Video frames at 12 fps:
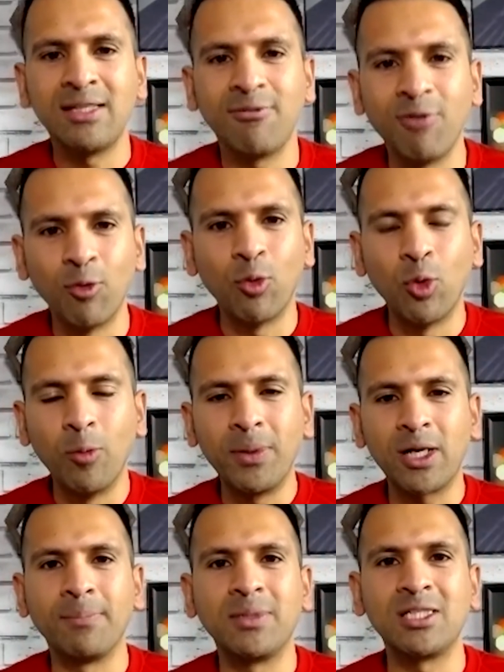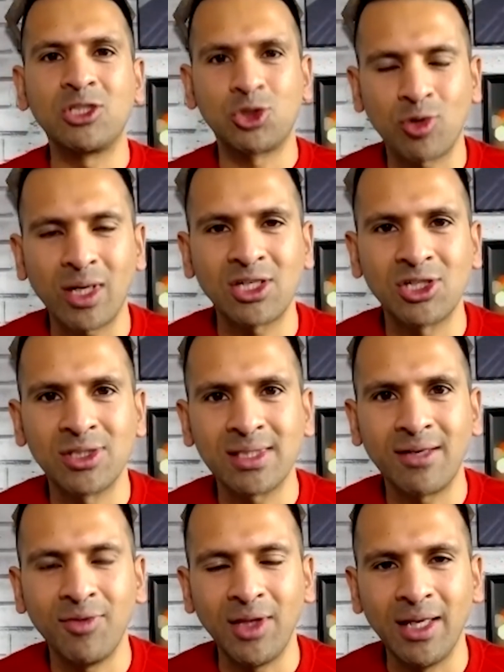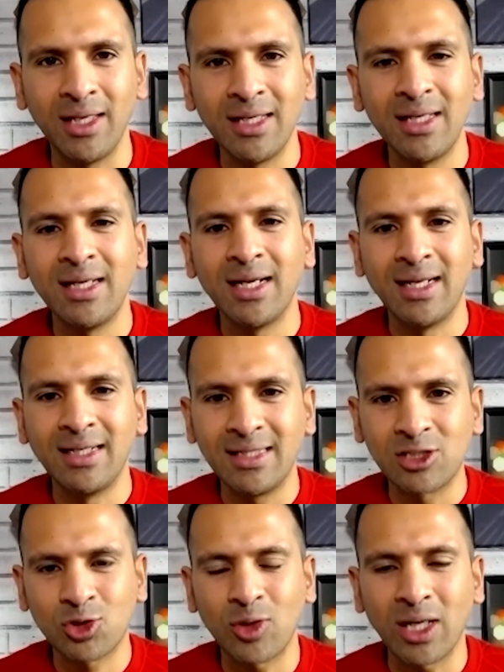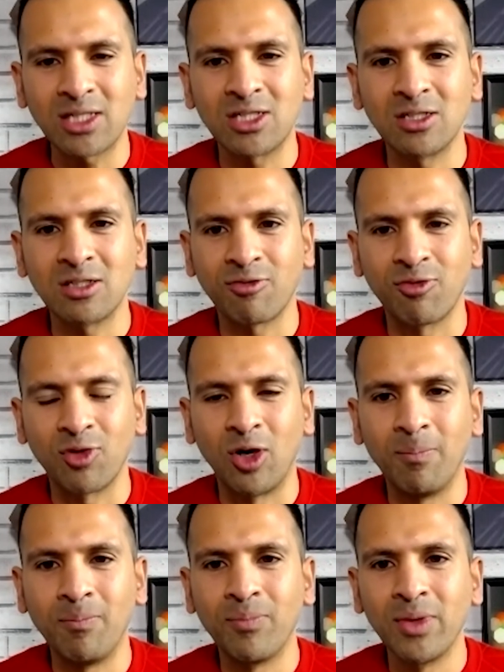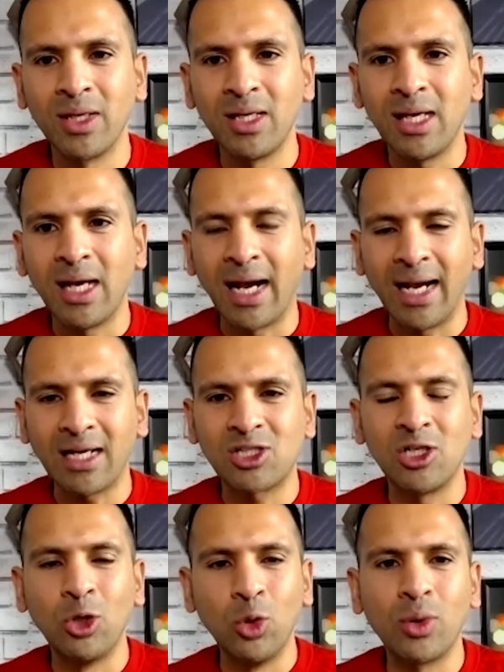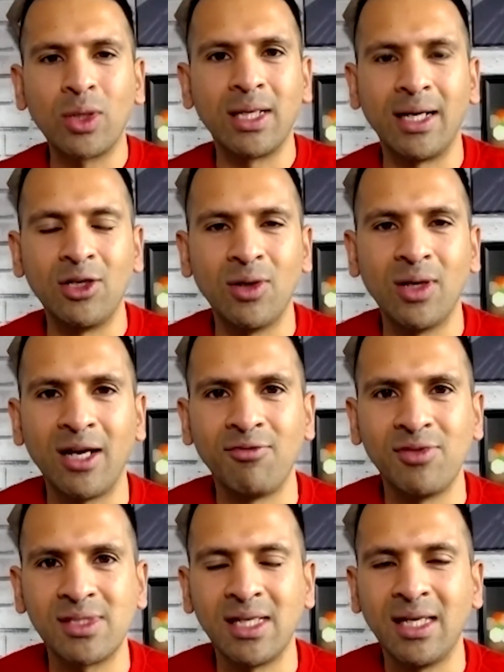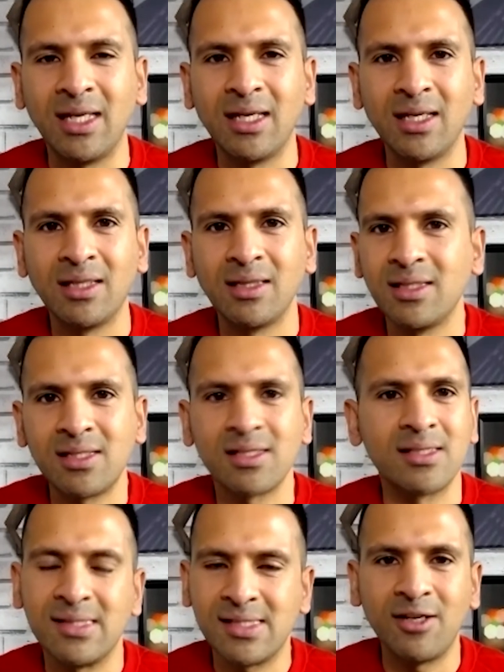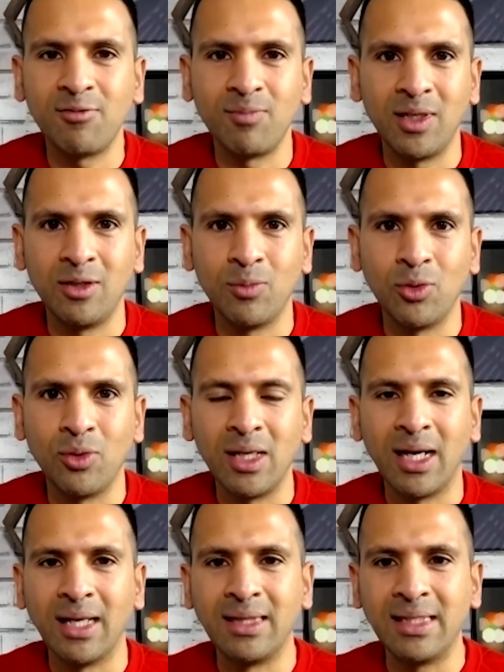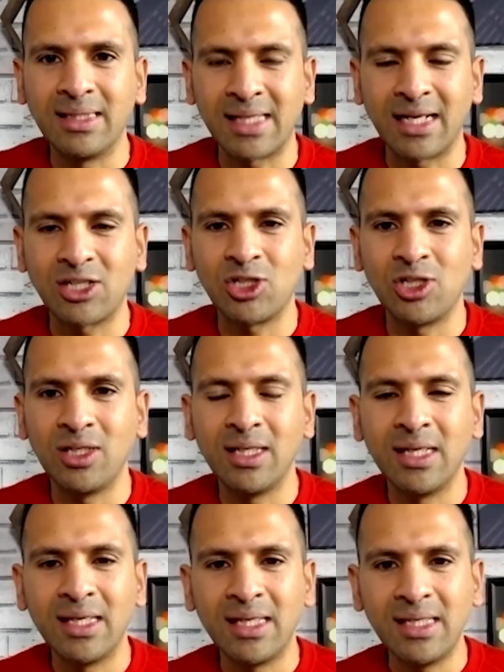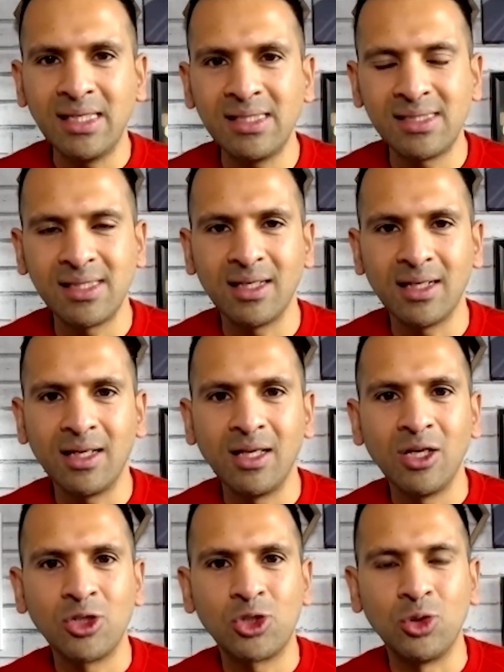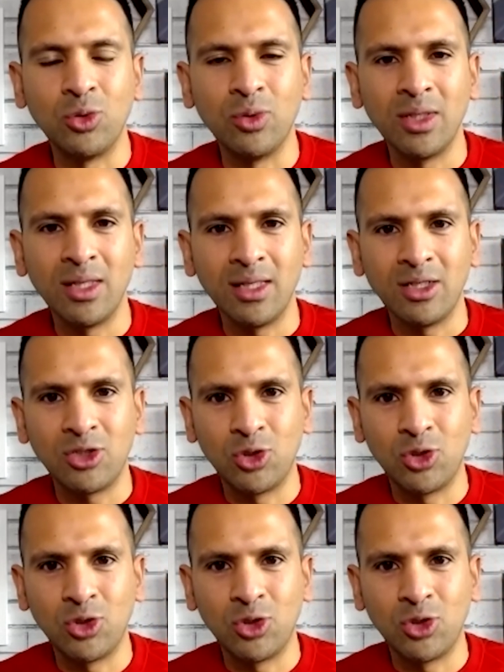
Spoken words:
They've all become distractions, haven't they? And distractions from actually looking at your life and saying, this doesn't serve me anymore. And it's actually easier to